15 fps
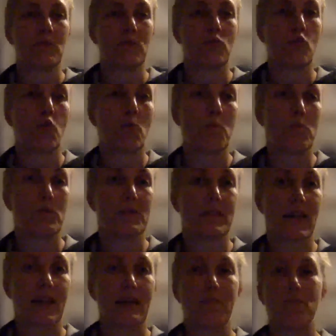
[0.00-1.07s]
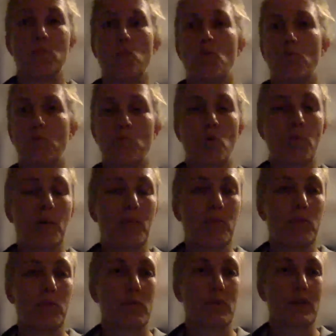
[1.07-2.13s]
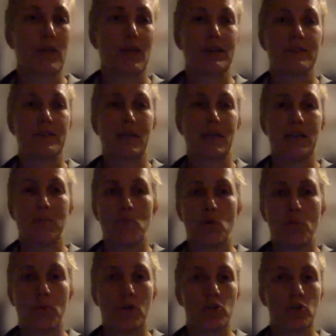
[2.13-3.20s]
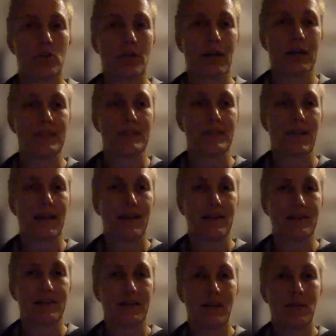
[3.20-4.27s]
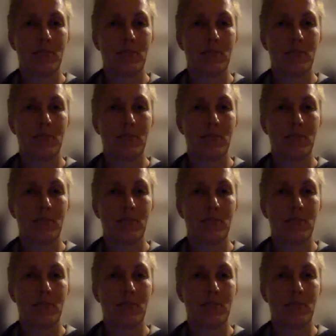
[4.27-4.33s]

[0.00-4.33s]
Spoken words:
normal state, more people through the canteen, more merchandise sales,